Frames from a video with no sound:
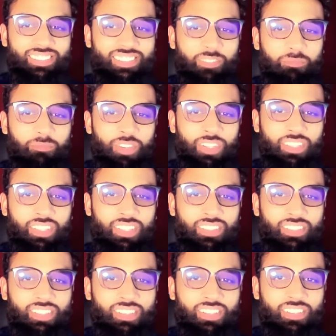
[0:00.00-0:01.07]
bringing
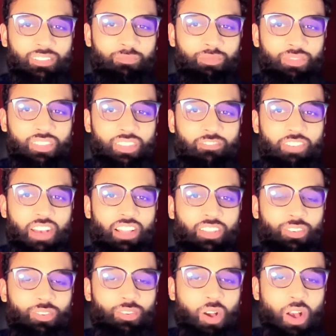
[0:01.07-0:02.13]
the
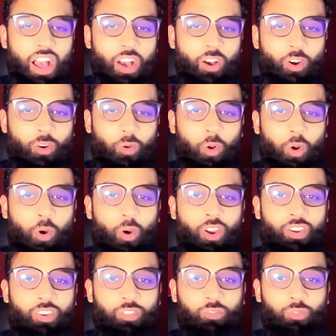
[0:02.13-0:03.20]
value,
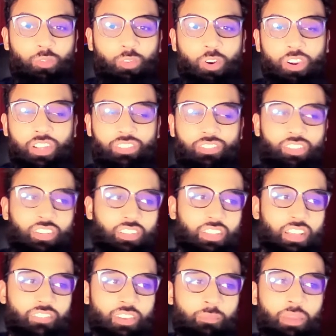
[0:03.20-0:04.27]
or it's not
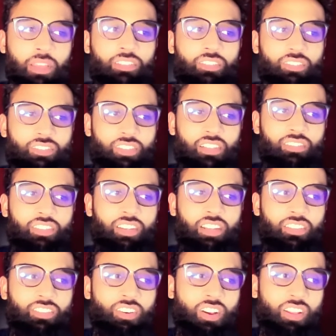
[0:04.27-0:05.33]
giving me the results that I
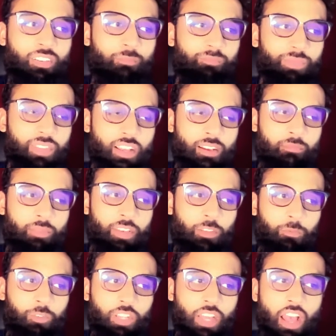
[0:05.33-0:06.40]
thought
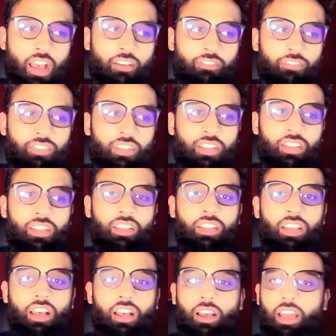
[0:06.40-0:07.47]
it would have.
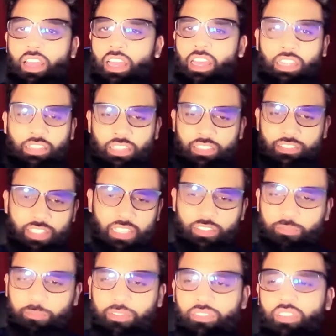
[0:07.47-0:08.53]
And let's get
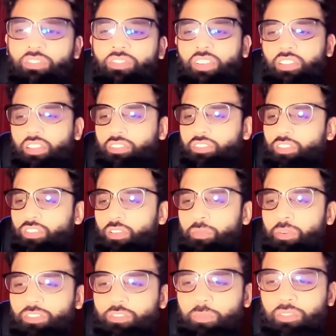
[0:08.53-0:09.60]
specific. Let's talk
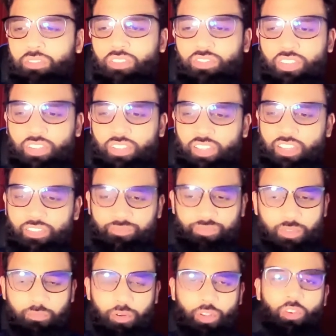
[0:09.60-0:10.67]
about specifically
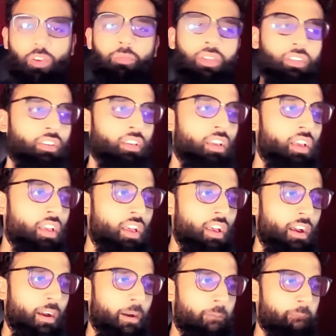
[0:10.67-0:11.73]
procurement.
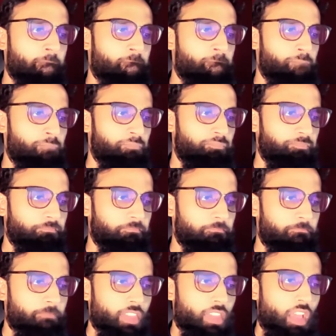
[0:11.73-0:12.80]
Um,
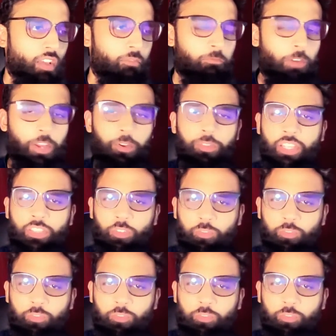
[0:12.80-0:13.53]
why do you think those